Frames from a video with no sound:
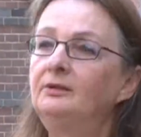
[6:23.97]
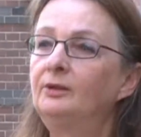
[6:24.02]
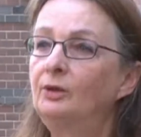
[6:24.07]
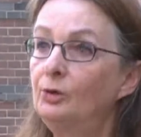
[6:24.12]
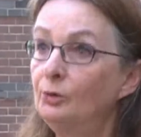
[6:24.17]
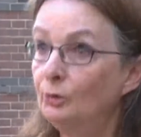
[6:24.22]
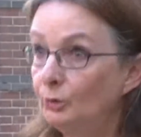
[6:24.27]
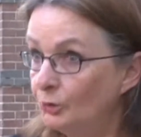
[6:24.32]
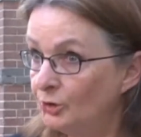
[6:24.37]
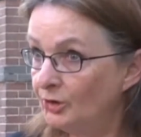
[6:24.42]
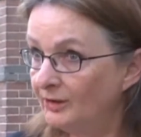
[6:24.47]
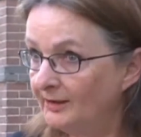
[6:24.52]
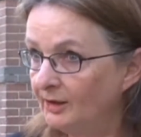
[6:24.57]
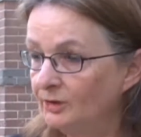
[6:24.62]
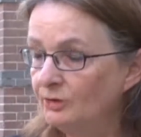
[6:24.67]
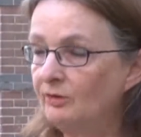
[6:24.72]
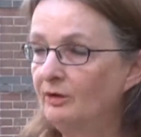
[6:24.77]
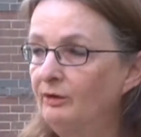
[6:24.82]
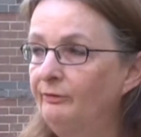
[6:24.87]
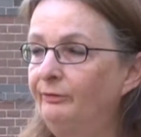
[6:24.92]
The conclusion you
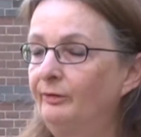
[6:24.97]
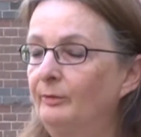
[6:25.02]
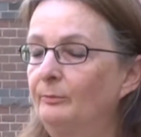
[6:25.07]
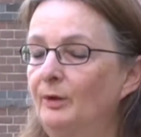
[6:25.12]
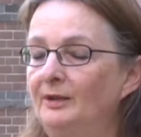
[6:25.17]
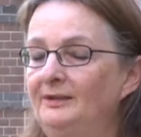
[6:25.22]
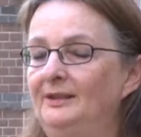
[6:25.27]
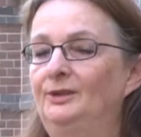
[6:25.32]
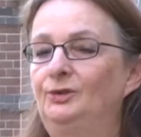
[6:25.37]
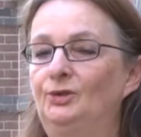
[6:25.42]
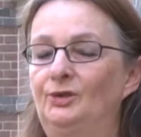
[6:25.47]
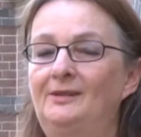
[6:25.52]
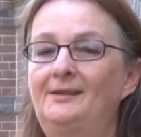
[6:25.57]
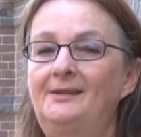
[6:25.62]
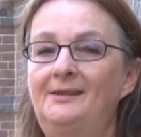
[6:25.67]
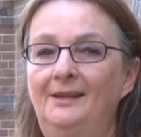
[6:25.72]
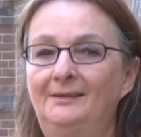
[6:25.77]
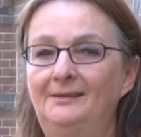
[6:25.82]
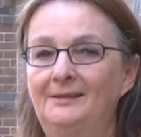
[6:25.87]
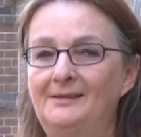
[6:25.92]
can draw from what I just
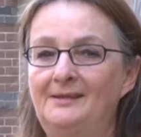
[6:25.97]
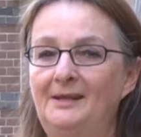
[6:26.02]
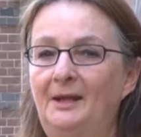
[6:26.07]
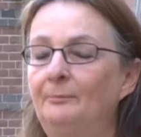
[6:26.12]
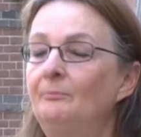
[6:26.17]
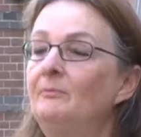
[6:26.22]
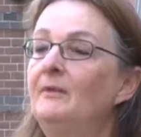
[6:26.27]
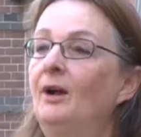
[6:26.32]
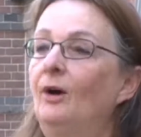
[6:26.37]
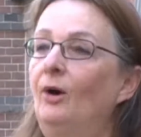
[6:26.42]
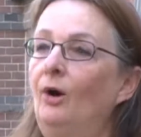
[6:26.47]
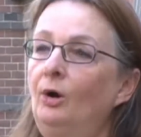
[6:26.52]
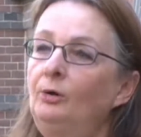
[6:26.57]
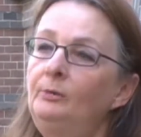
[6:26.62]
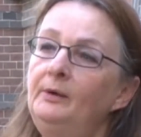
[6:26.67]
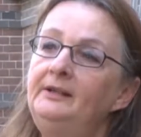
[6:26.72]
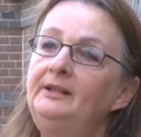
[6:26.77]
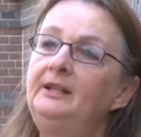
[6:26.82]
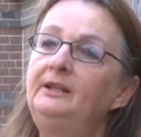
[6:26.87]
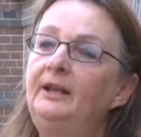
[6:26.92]
said is that
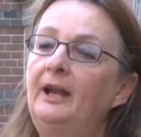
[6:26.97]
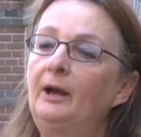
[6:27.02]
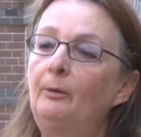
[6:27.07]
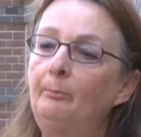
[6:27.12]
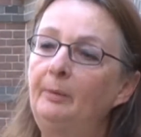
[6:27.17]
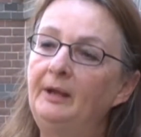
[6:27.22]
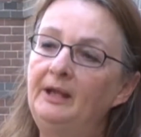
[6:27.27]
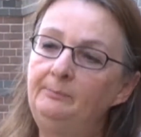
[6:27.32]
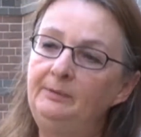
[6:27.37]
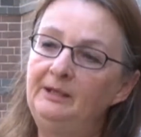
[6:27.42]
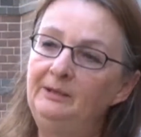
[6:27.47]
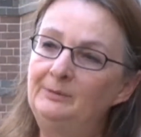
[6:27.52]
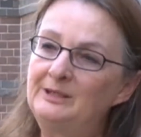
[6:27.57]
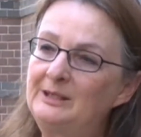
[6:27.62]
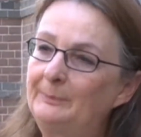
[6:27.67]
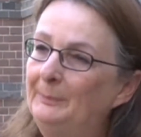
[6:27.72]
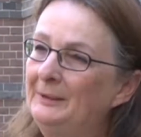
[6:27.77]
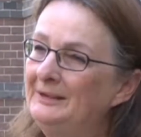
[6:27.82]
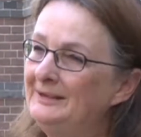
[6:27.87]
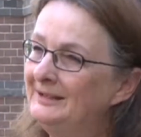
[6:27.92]
already their
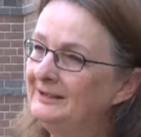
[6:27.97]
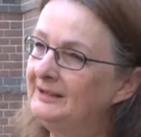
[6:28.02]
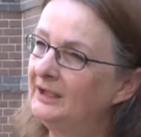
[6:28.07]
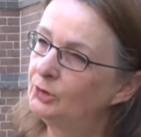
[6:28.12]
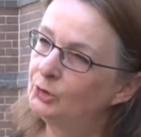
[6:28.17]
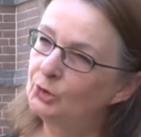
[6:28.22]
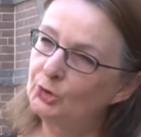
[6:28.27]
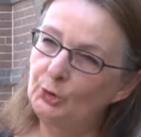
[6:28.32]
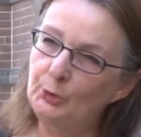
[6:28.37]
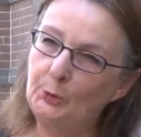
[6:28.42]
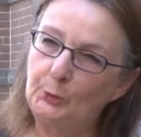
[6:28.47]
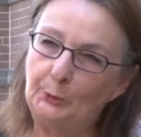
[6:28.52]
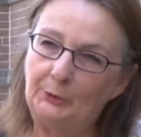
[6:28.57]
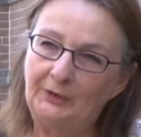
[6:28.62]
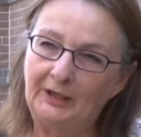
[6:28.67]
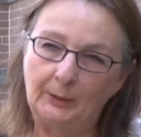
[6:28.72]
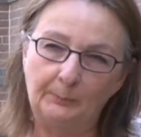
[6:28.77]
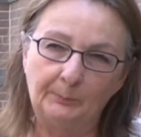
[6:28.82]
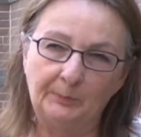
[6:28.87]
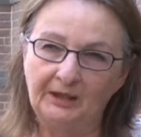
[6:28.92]
babies paying attention to
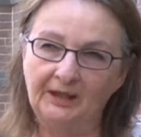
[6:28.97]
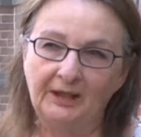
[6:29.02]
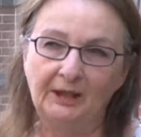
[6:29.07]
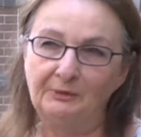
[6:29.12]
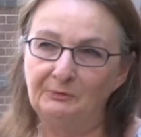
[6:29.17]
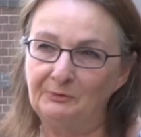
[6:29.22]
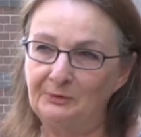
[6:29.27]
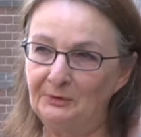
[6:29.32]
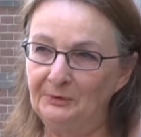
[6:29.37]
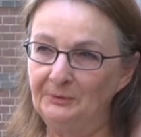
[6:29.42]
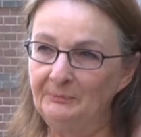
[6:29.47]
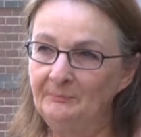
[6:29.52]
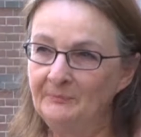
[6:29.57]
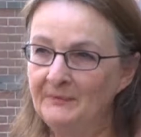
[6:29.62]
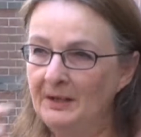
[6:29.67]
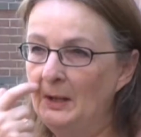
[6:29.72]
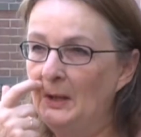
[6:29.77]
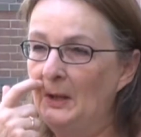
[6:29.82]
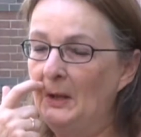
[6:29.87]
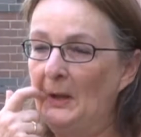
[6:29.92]
their behavior,
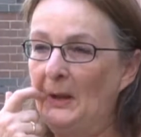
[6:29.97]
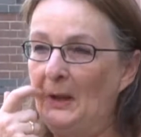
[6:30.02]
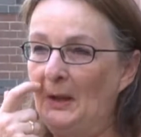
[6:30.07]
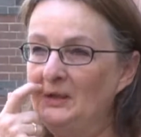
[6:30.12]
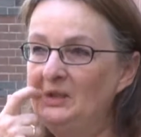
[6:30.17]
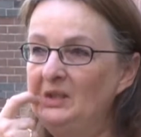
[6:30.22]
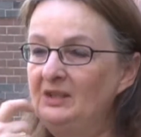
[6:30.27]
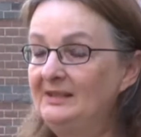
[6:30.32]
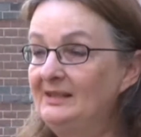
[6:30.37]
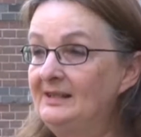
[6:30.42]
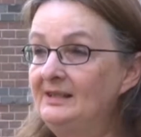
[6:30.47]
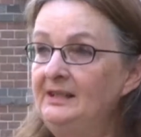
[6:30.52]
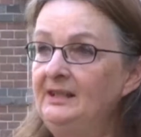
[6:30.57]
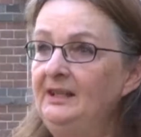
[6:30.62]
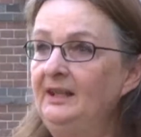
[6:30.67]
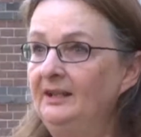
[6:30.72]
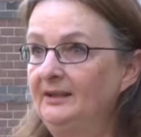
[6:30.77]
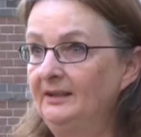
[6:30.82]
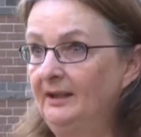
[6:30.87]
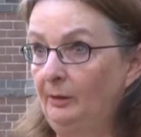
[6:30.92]
and they
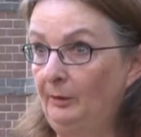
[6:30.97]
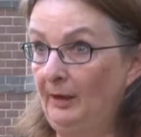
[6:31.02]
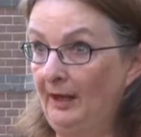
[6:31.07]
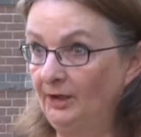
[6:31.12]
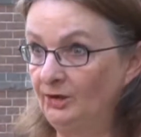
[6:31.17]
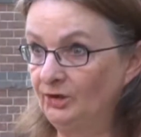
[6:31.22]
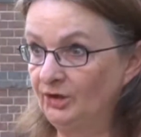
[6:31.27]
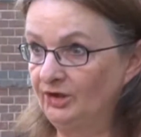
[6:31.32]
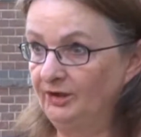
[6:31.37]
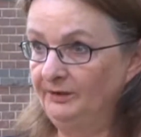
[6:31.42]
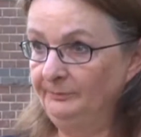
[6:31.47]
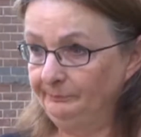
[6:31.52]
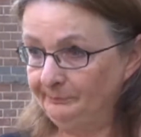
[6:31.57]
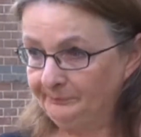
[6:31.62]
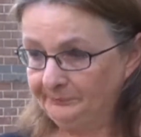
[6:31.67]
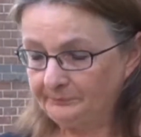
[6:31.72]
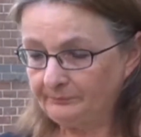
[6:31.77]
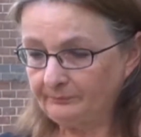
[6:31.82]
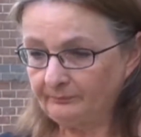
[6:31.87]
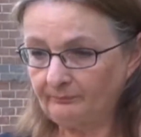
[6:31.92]
see in their action
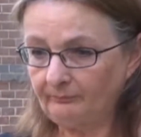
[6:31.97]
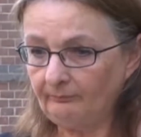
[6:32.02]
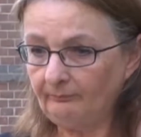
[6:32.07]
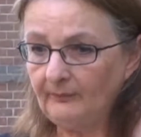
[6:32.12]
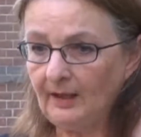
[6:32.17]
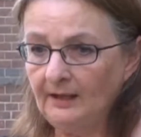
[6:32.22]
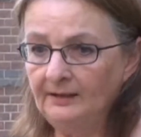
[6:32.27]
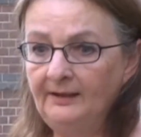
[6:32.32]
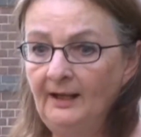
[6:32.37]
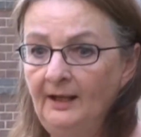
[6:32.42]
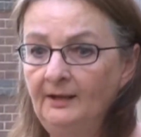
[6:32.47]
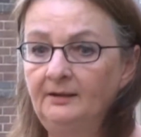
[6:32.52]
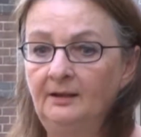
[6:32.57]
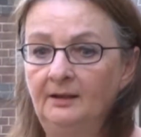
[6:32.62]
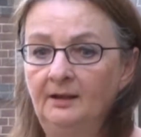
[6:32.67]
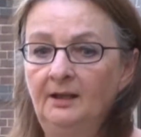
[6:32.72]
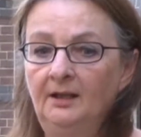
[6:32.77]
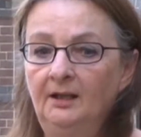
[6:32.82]
that